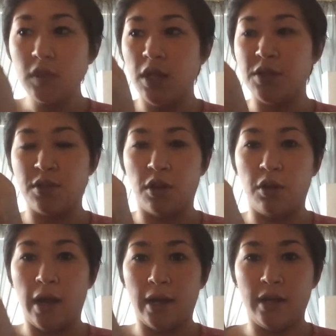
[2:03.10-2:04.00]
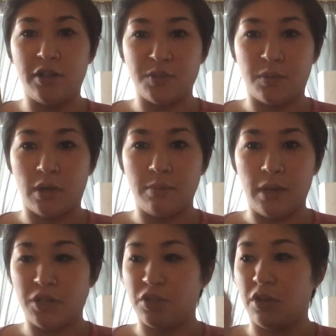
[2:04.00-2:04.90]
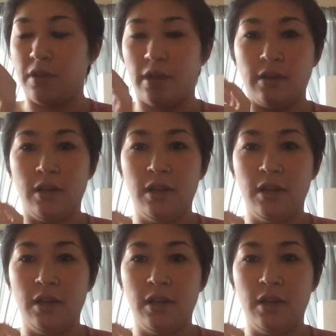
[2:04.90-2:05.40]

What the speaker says: and so I kind of just want to make sure that,